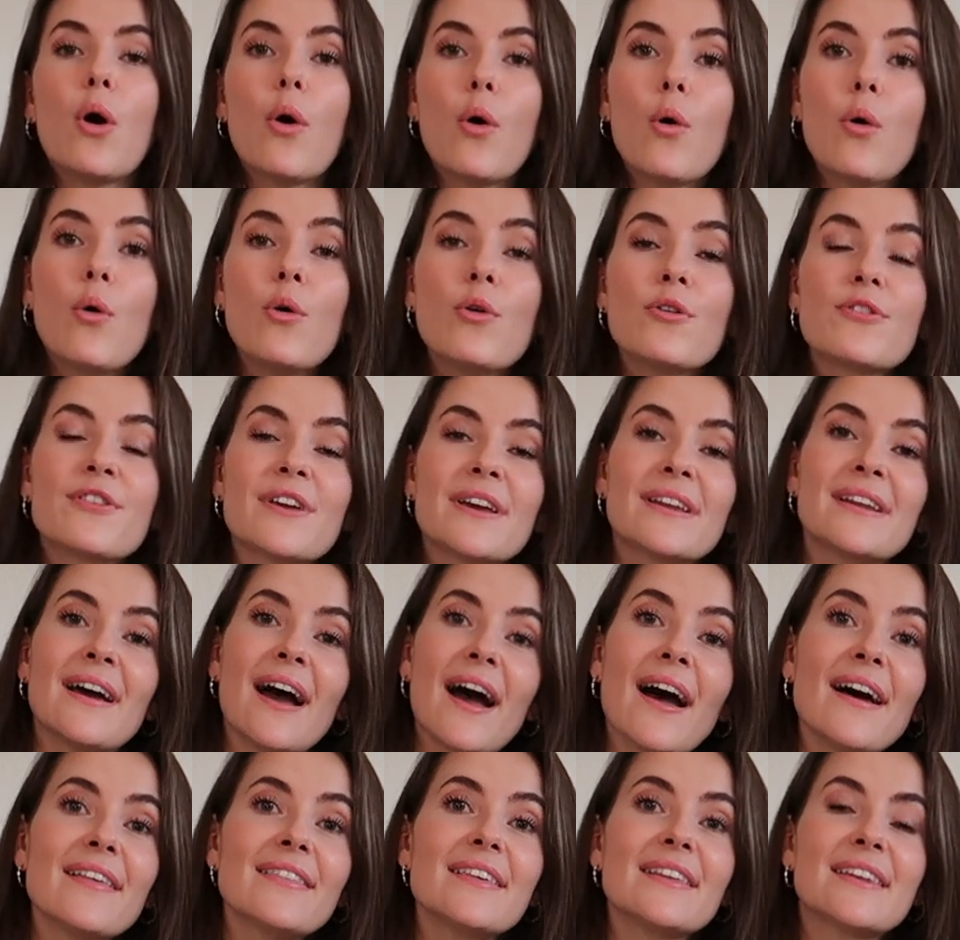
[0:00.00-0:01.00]
or then
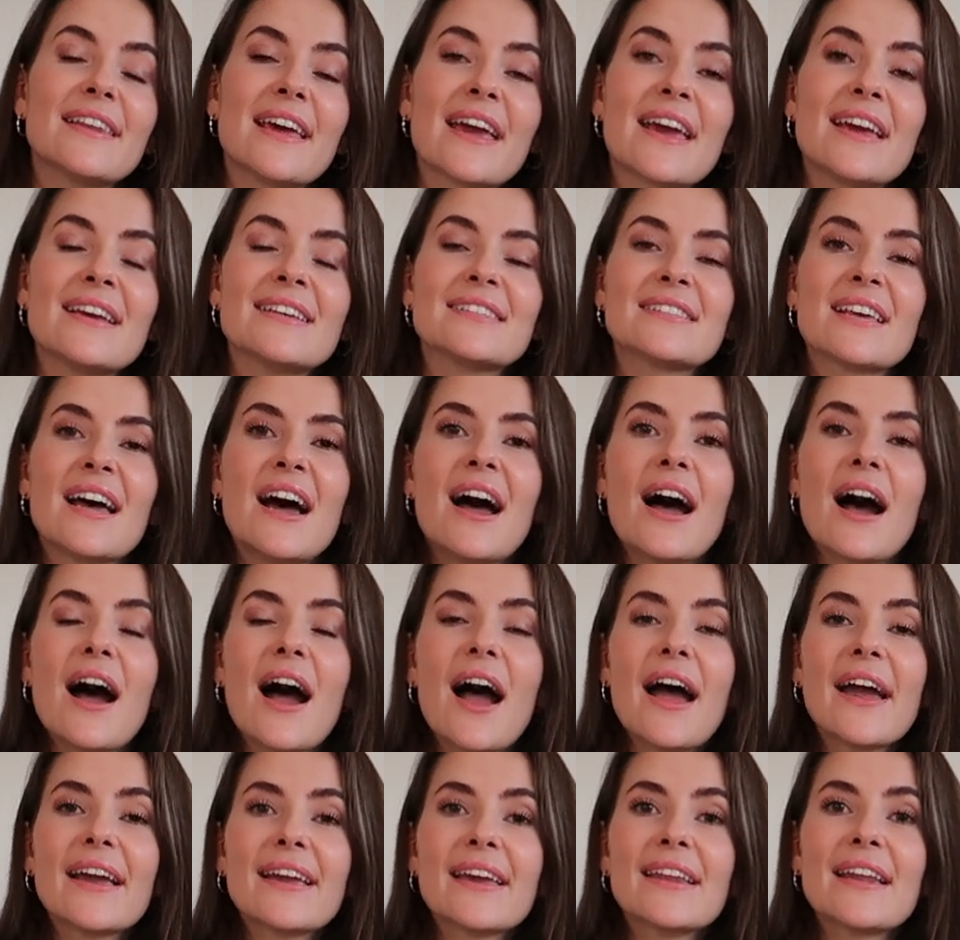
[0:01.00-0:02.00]
other days
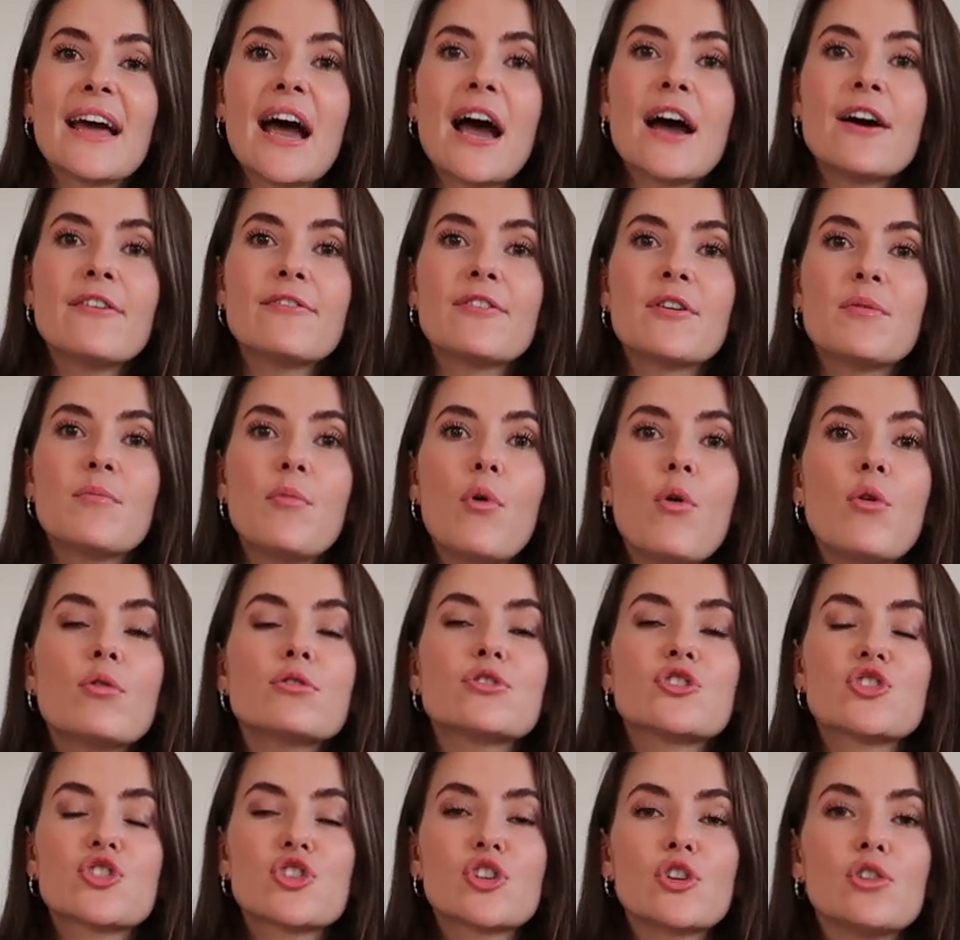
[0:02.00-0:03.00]
I can have a
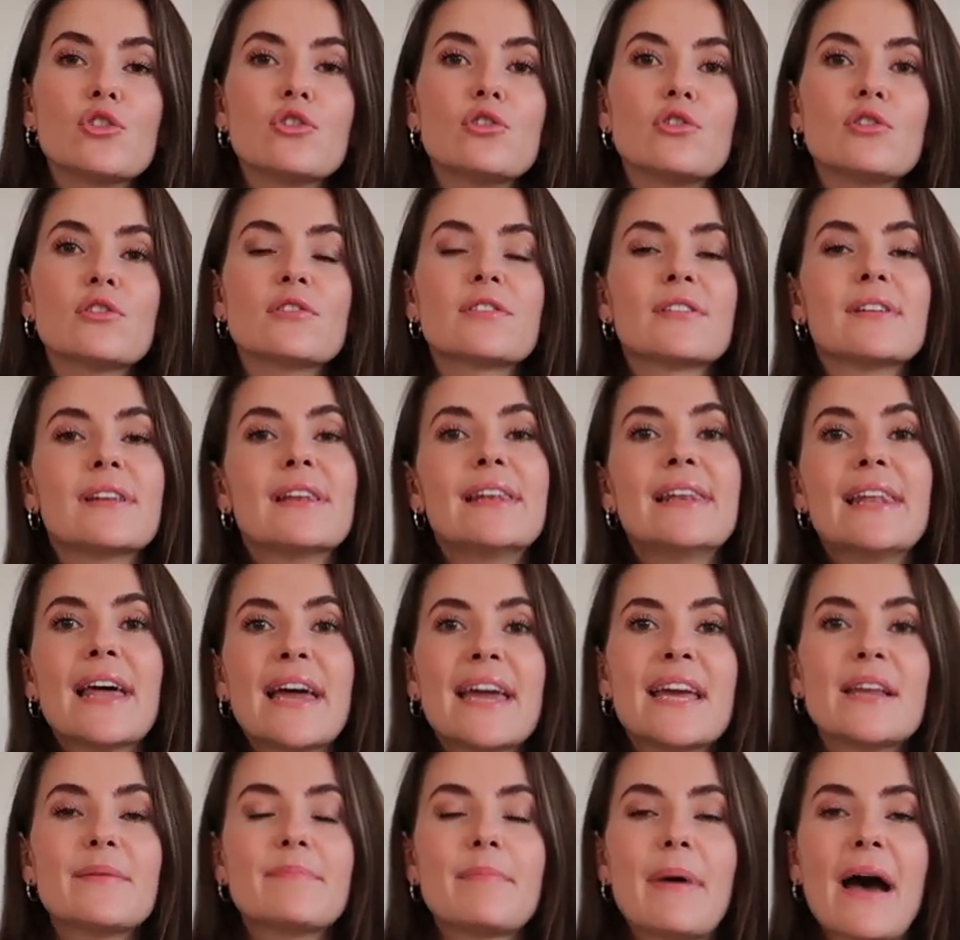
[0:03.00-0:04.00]
more chilled,
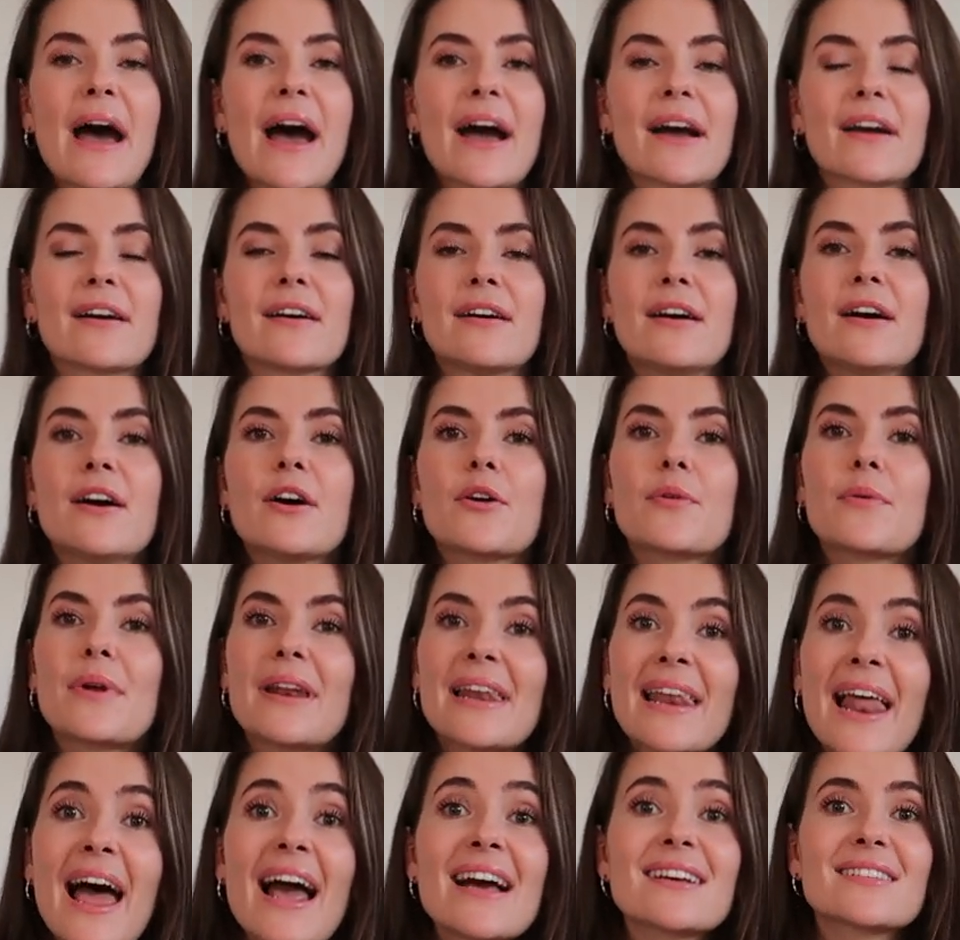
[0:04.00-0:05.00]
laid back,
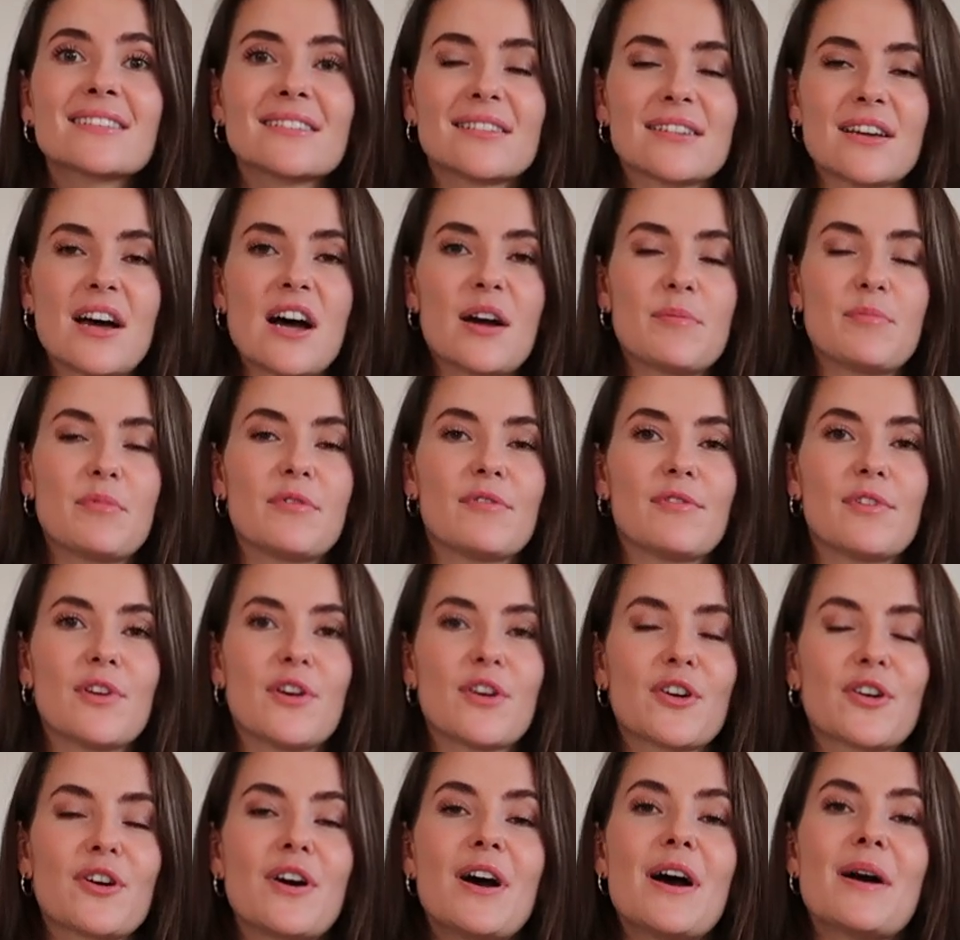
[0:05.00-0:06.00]
relaxed type of
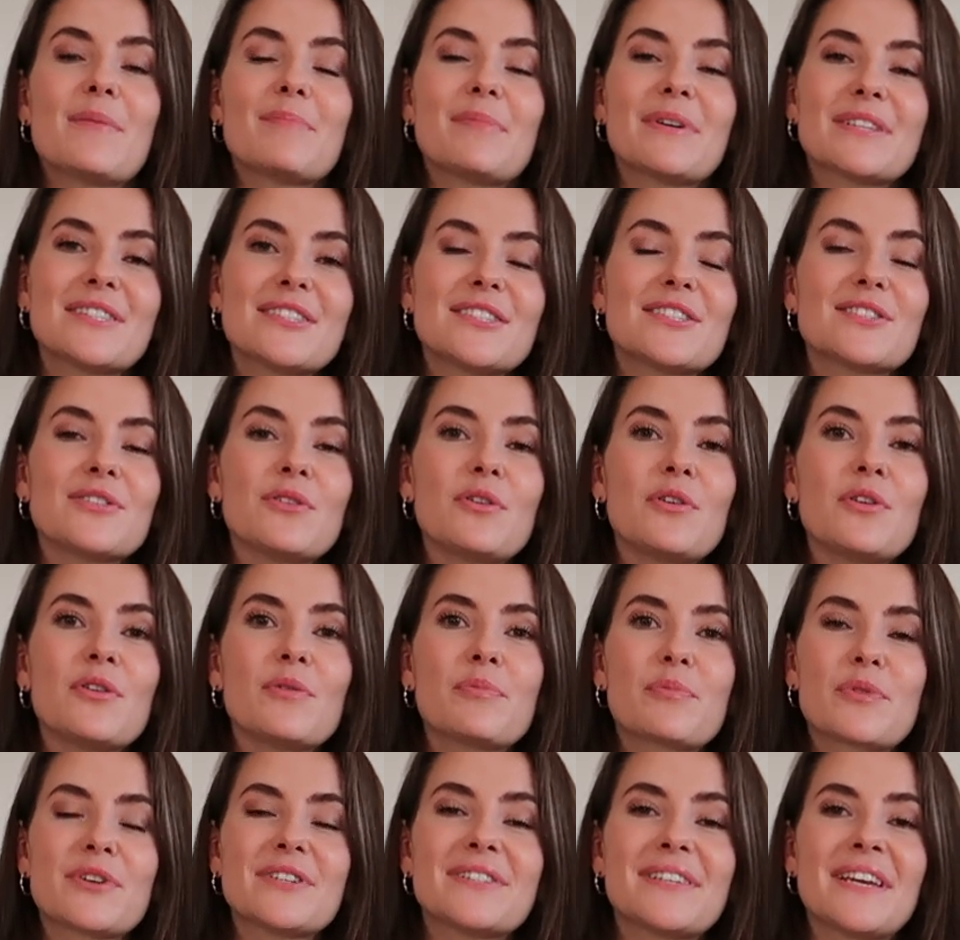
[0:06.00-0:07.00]
look, but still
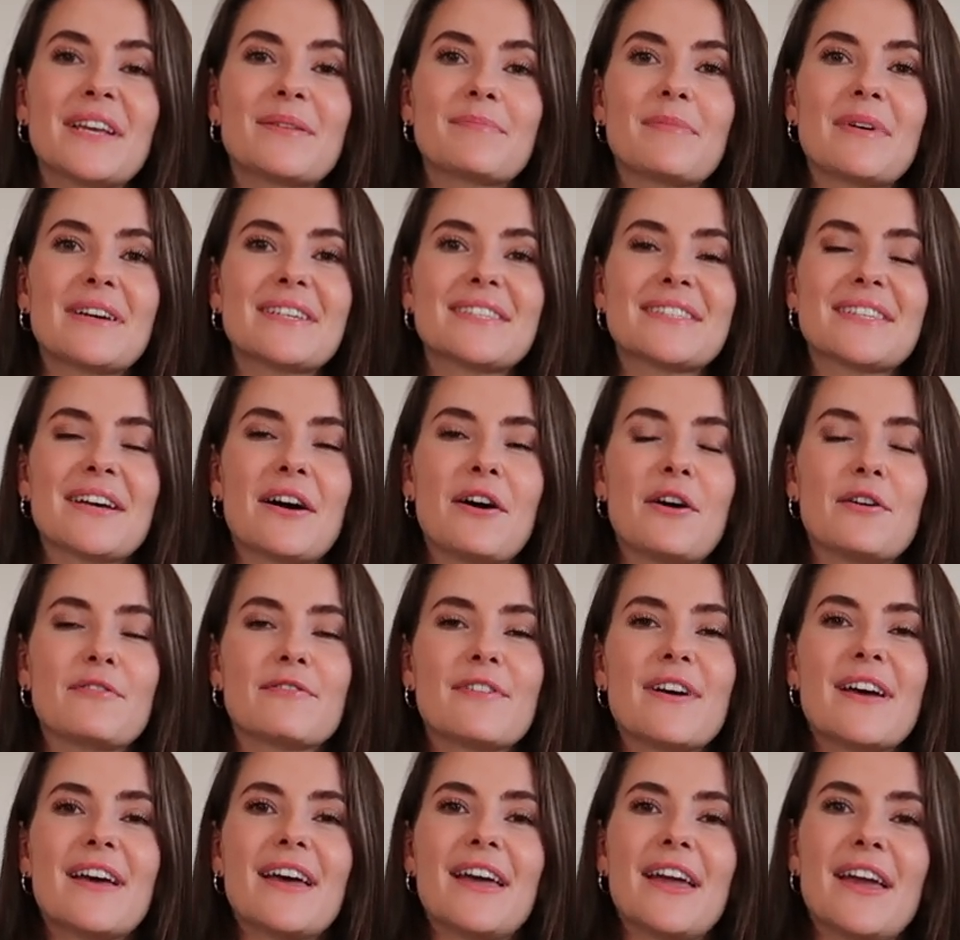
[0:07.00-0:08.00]
present
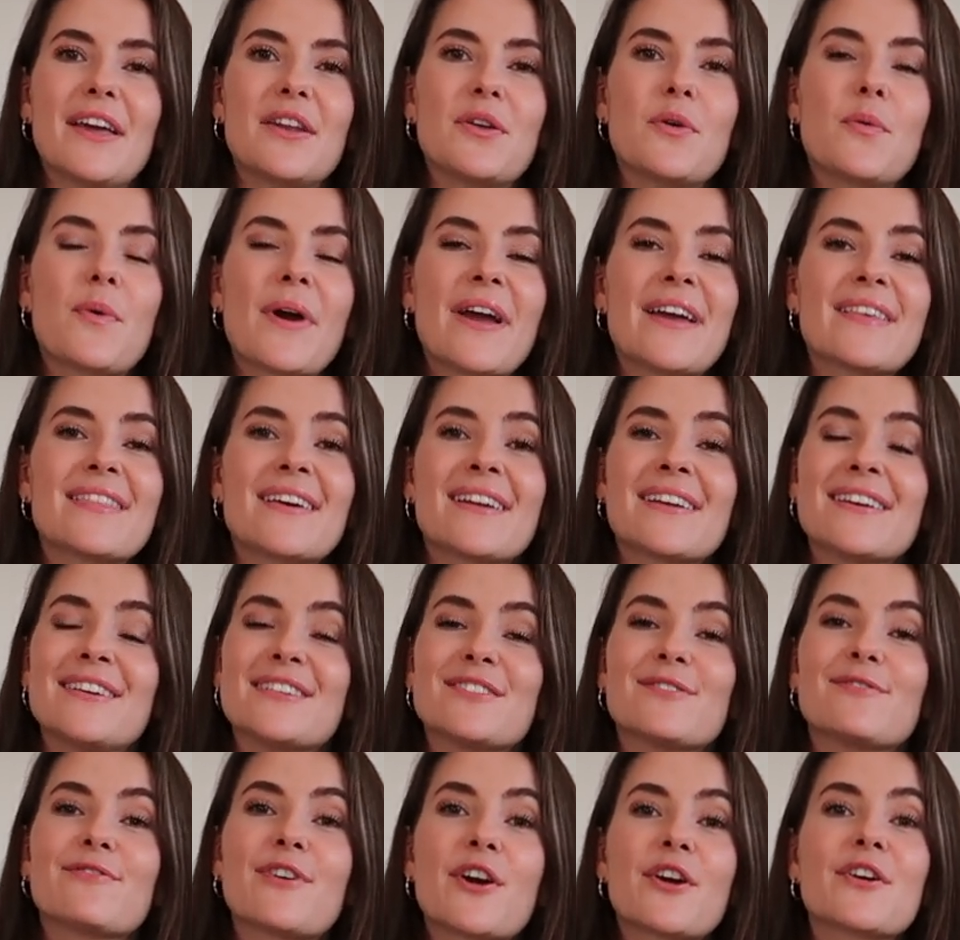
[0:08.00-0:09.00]
myself in a way that
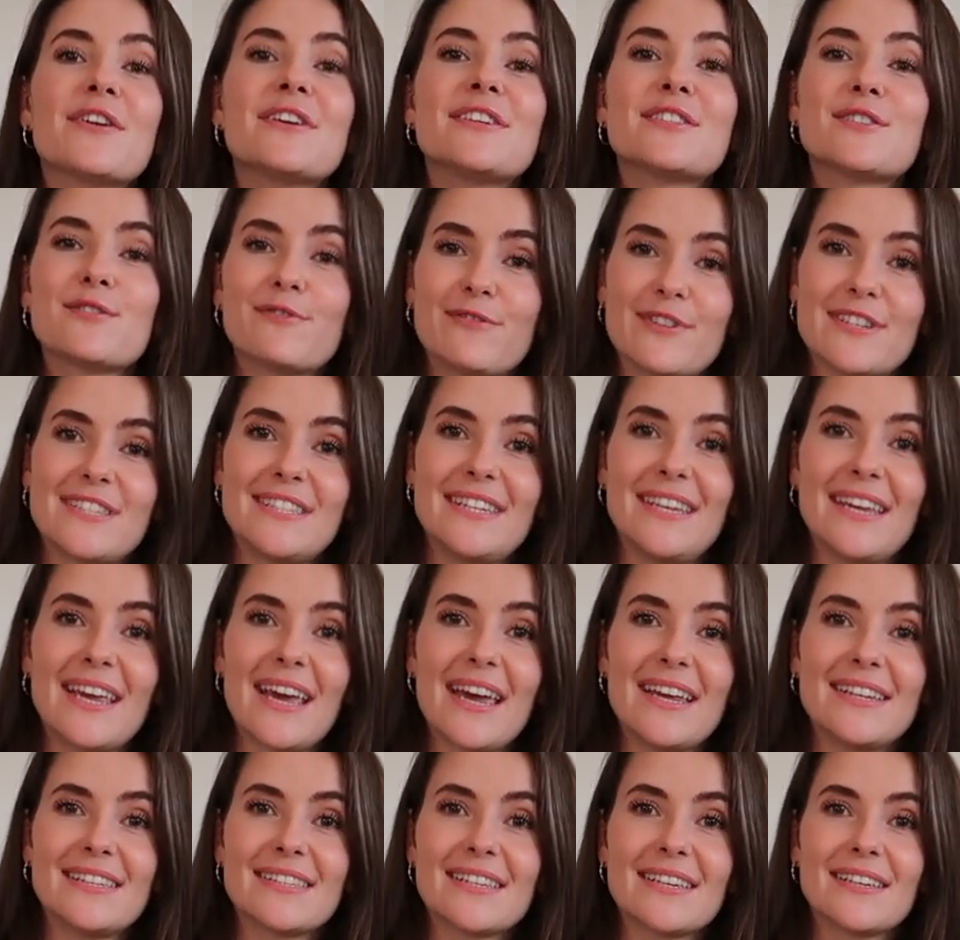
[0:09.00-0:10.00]
is very
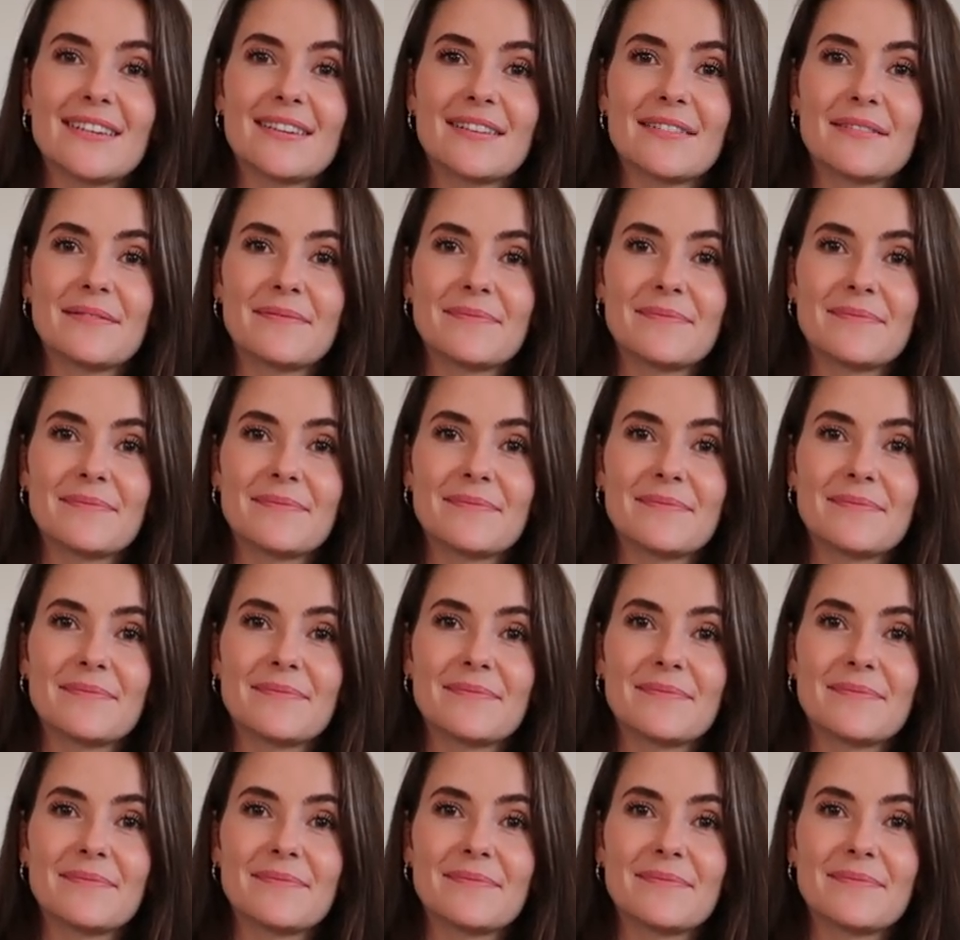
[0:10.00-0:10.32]
sophisticated.